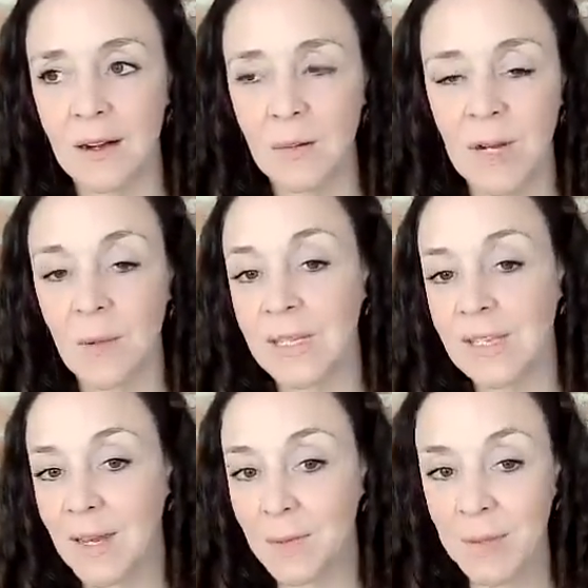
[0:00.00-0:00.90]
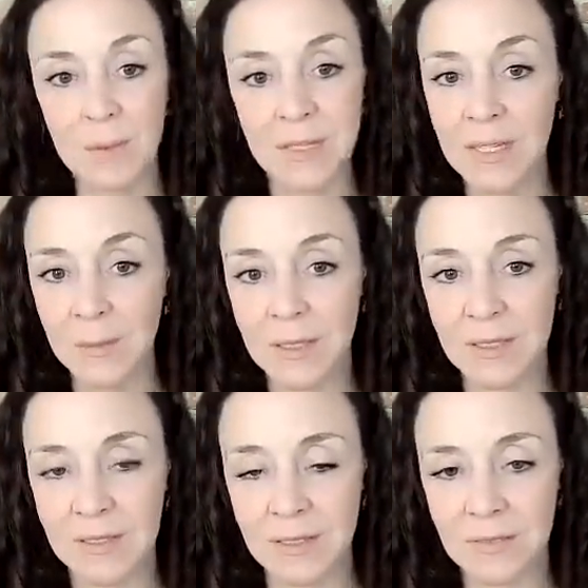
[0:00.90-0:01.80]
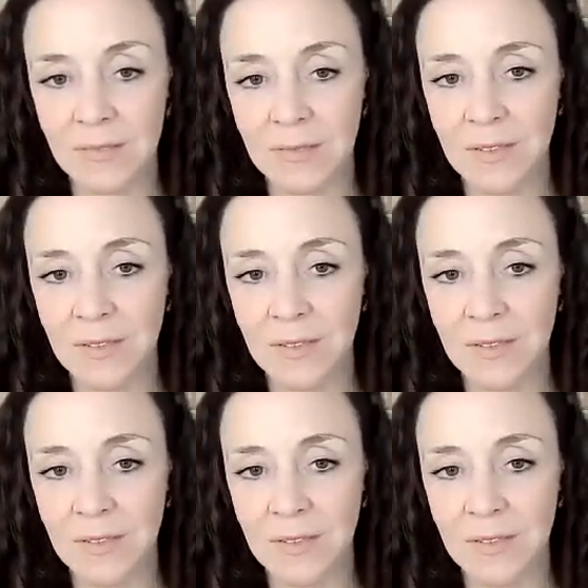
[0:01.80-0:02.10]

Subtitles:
where we can be manipulative,